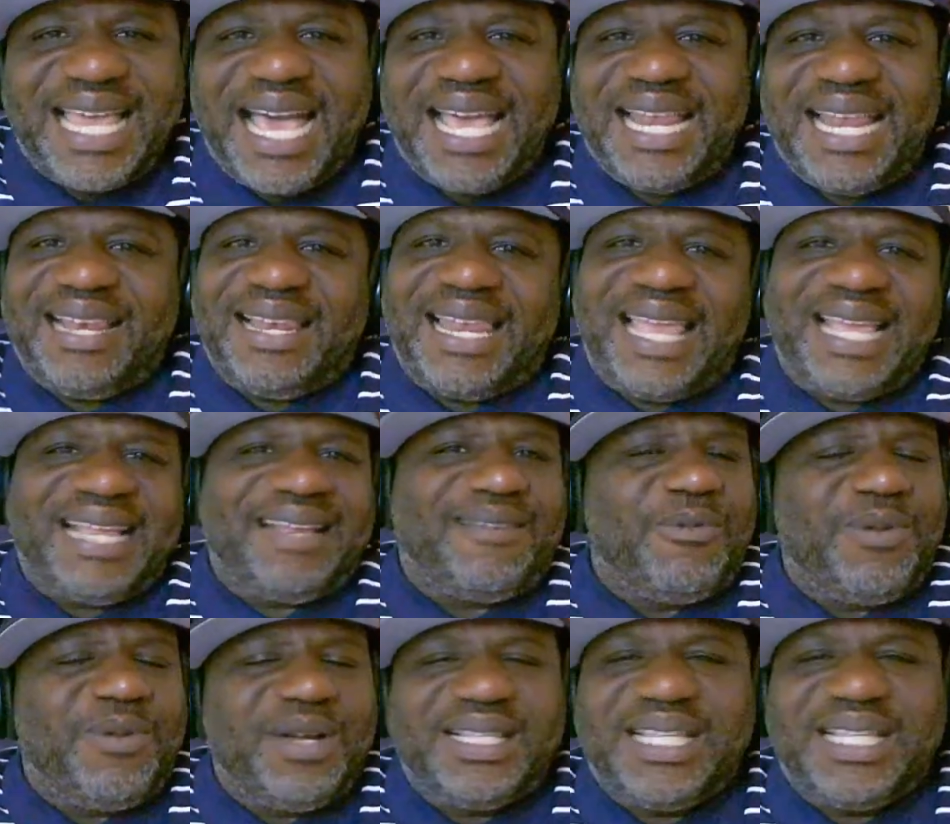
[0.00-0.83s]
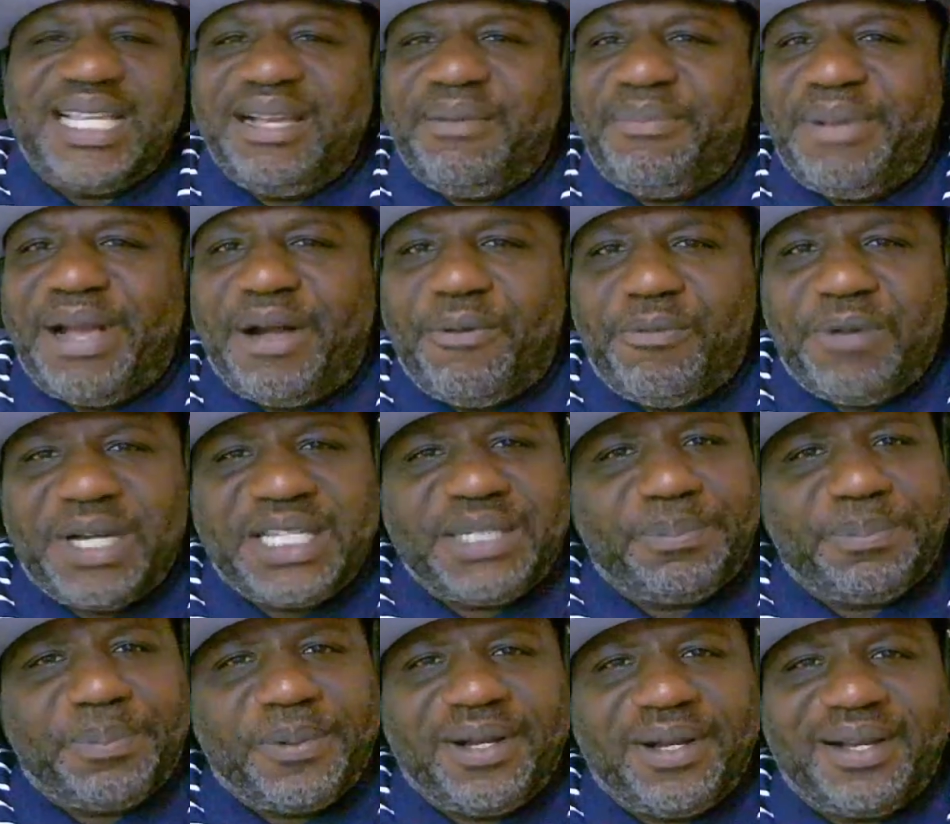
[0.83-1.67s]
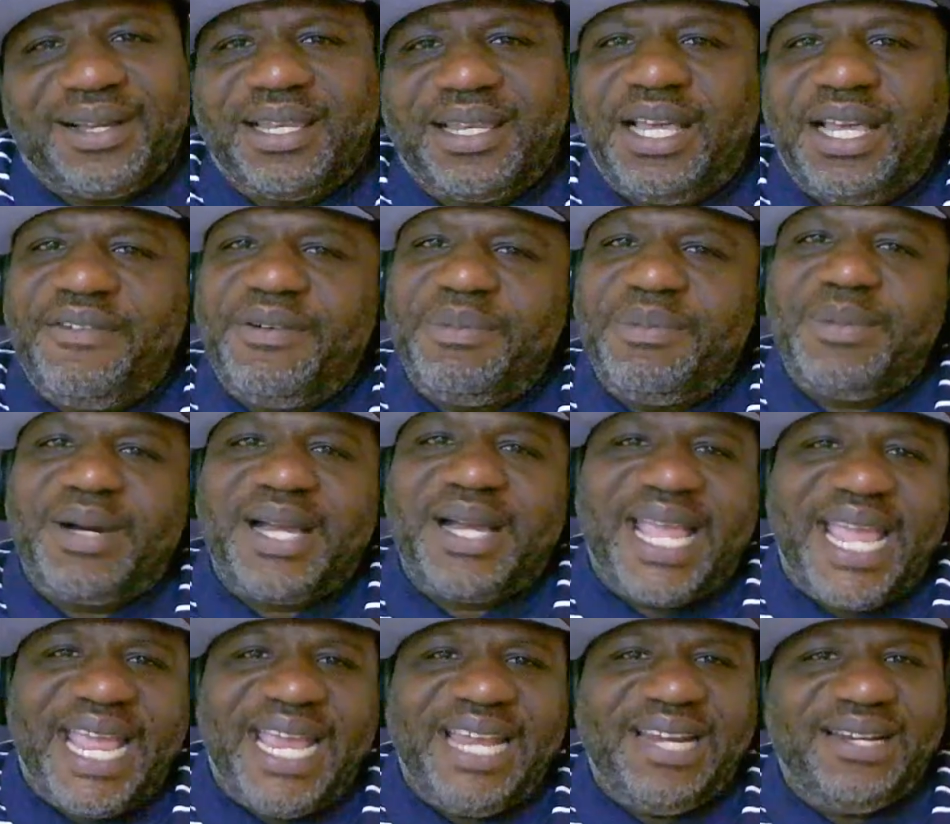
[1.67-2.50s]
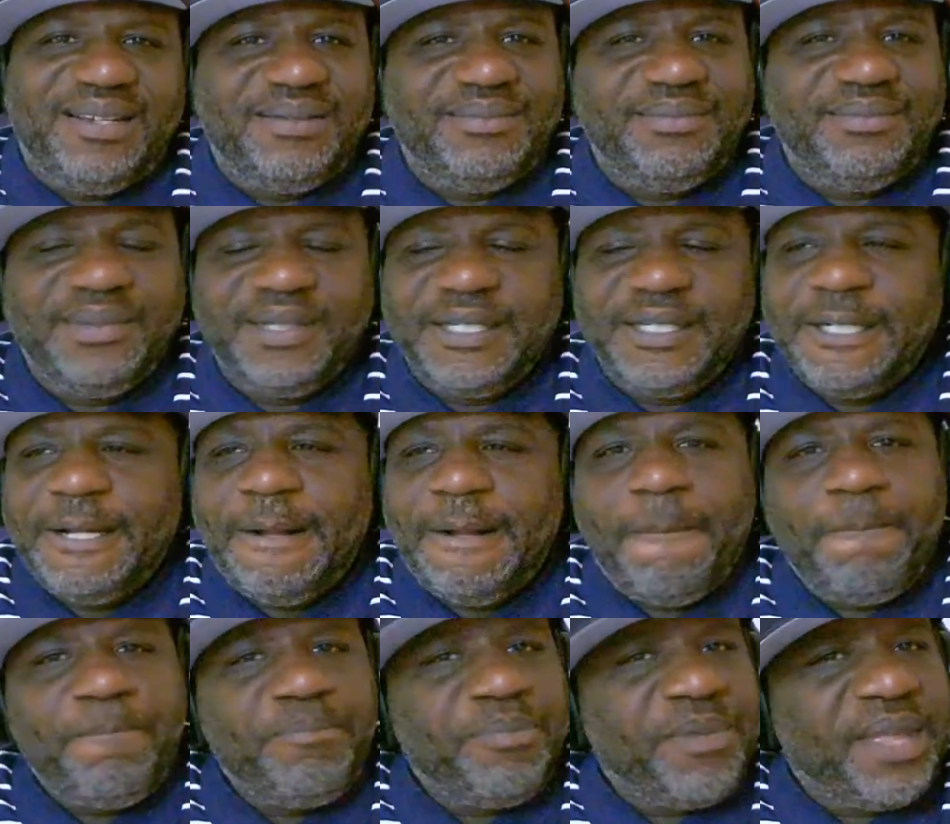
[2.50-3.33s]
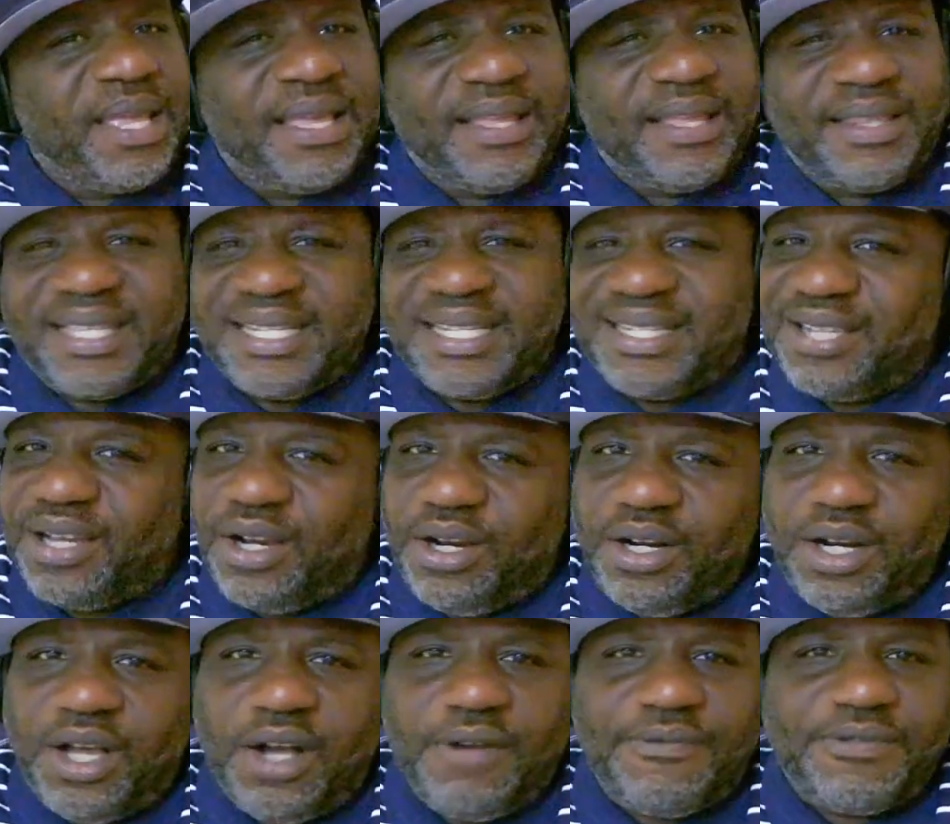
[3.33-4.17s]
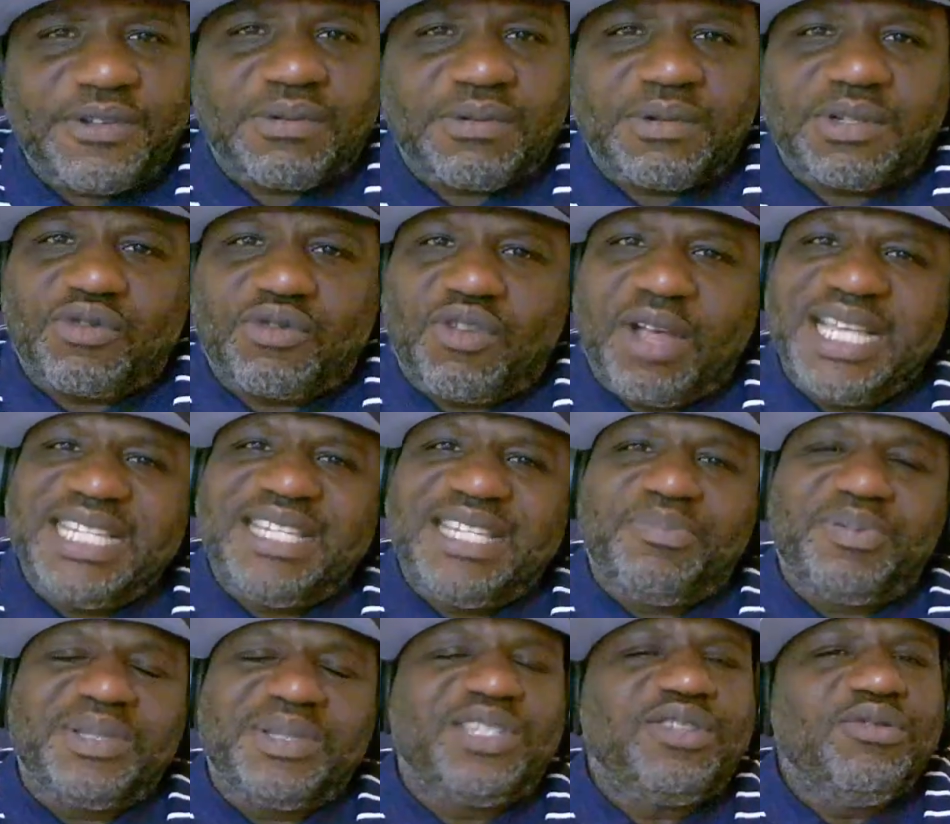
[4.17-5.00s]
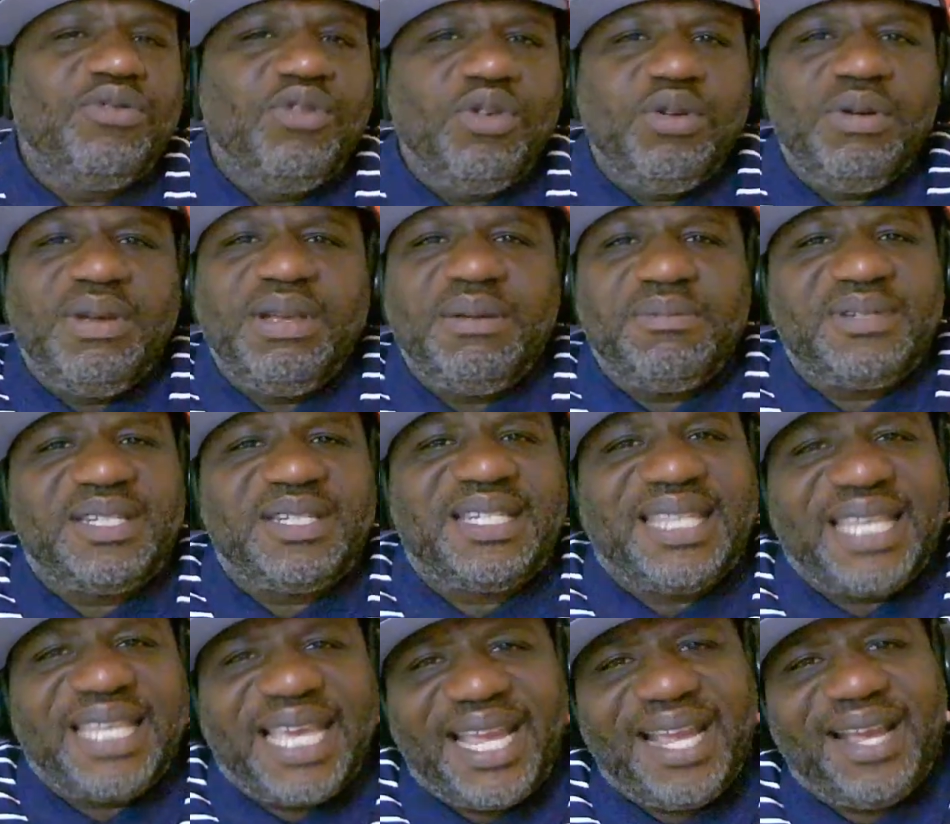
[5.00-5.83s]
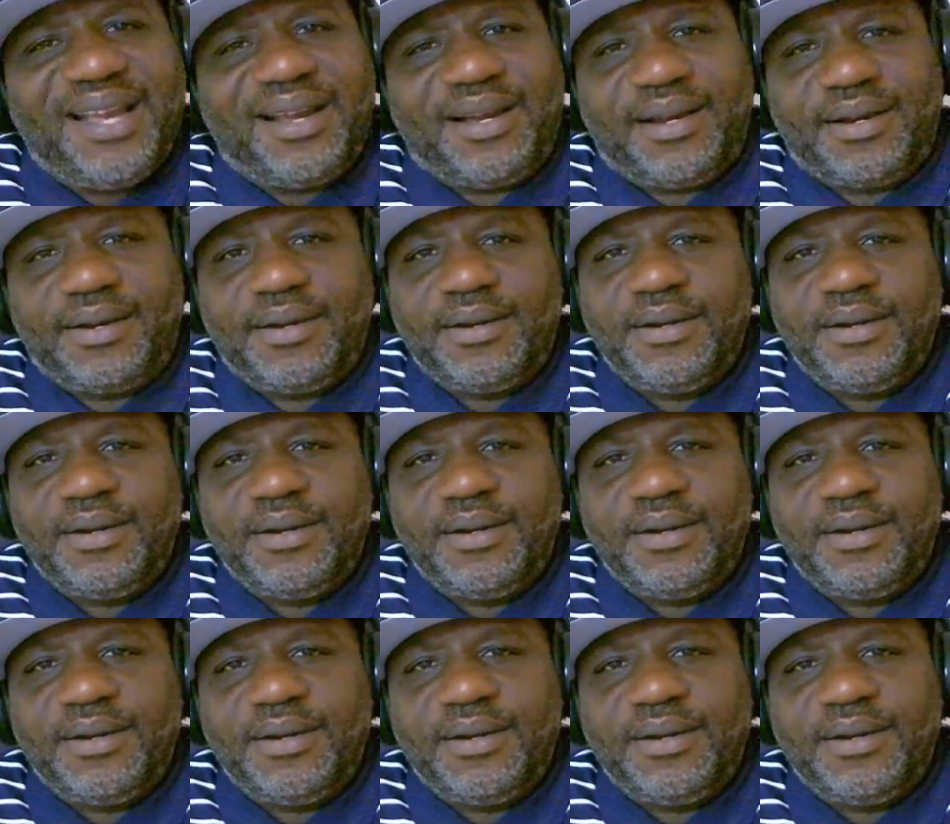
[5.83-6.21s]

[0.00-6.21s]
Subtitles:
like, one thing about Westbrook, love him or hate him, the turnovers was crazy, but you knew he was there.